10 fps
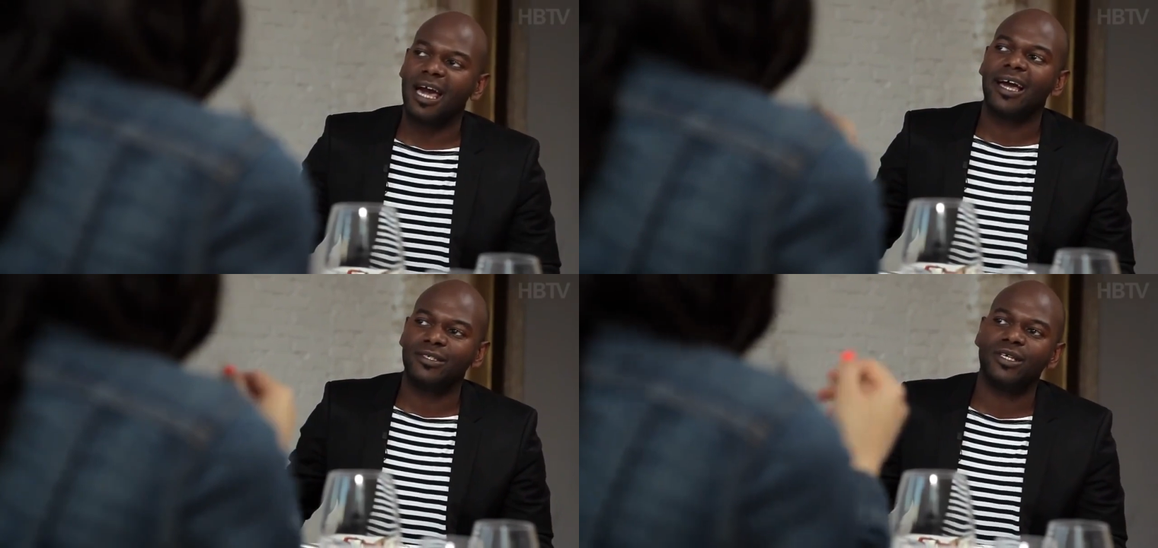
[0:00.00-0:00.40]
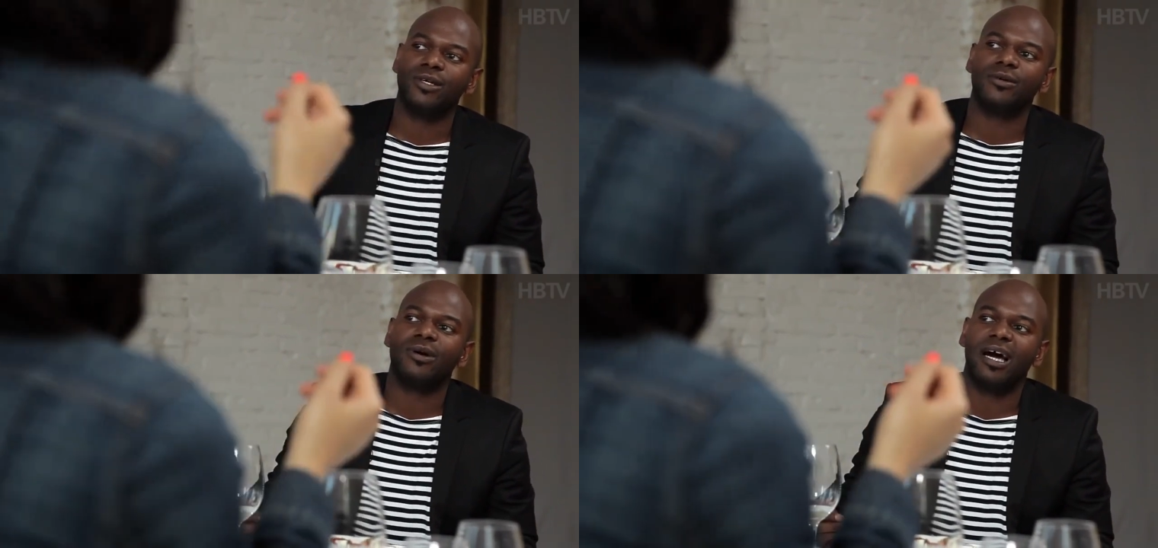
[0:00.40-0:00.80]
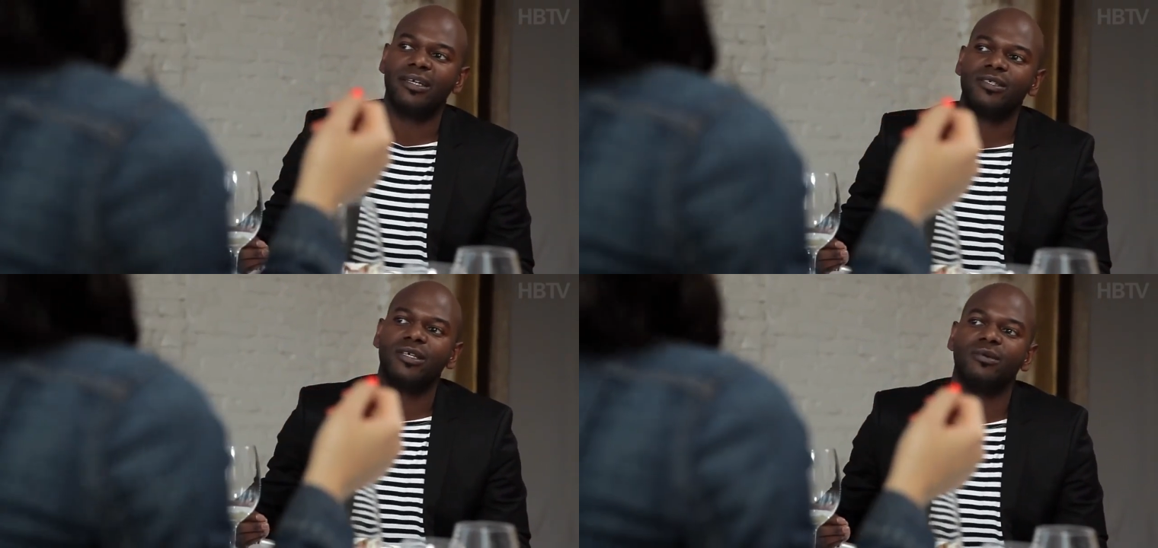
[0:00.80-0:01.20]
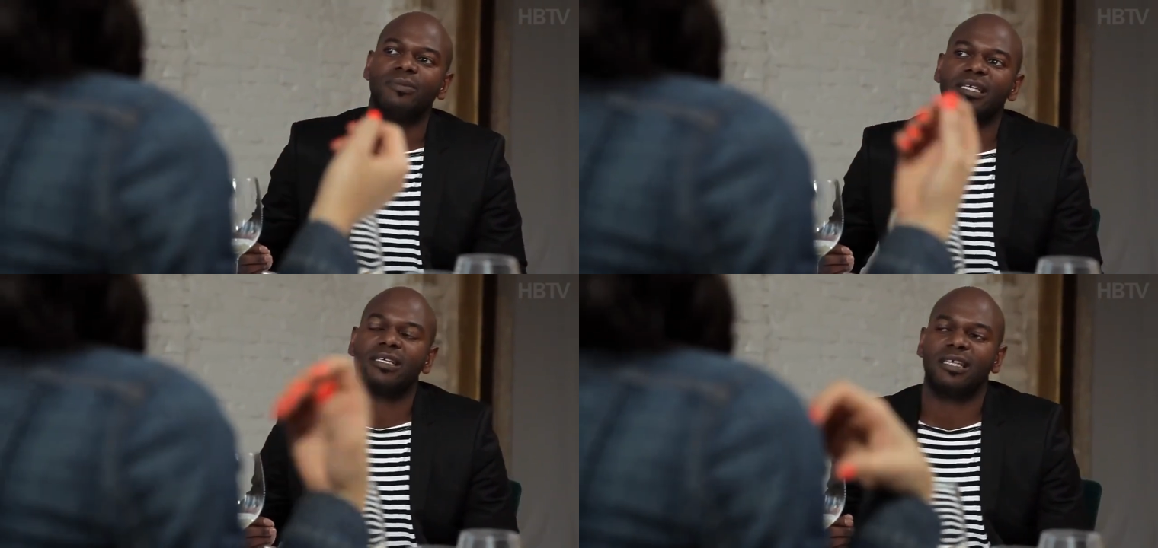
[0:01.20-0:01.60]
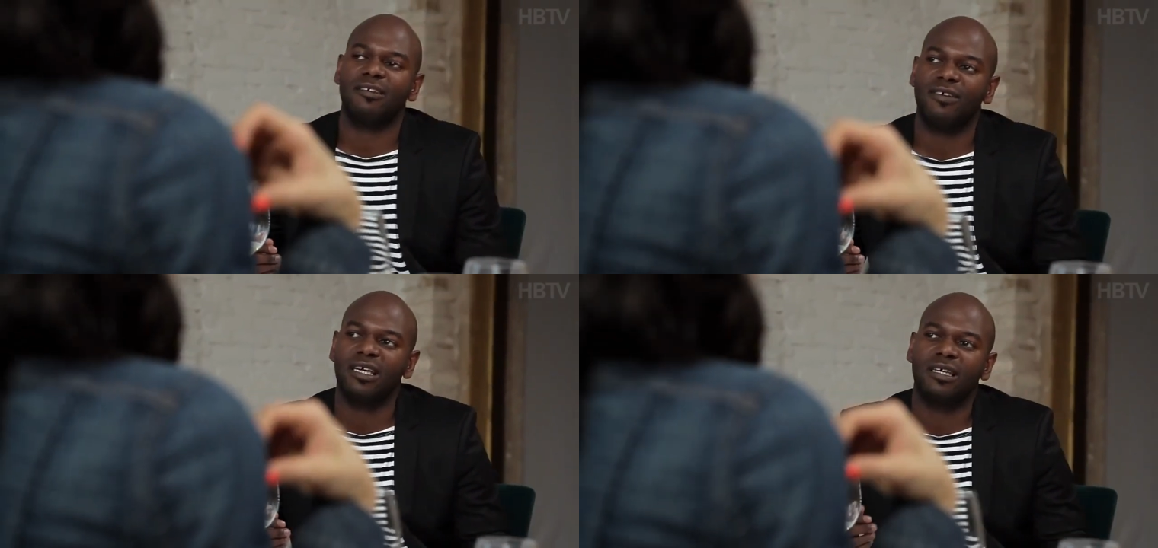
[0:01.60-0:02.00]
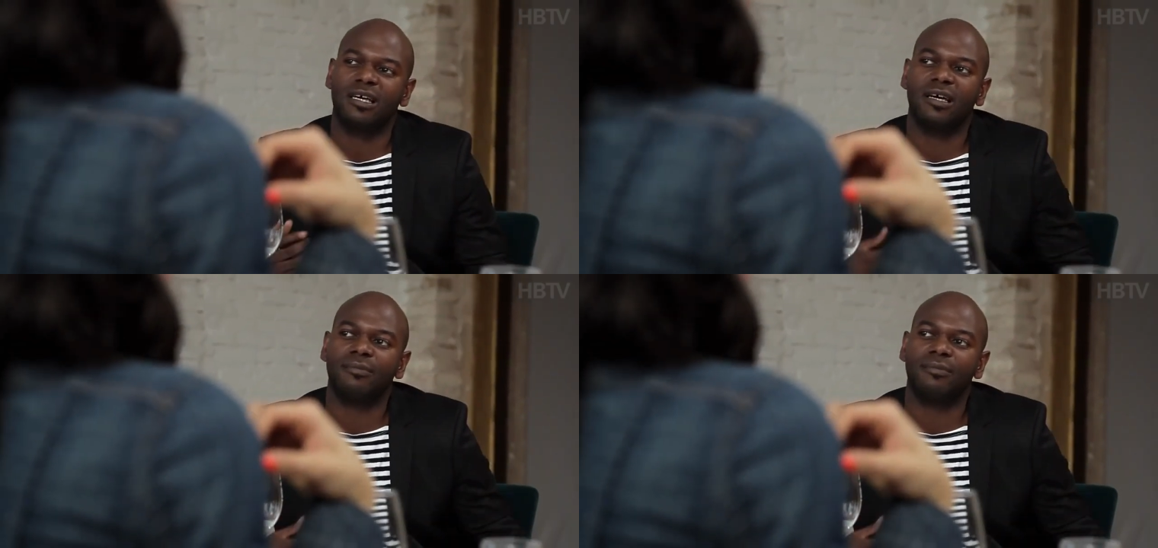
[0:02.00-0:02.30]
Yeah, I do. I do, because I think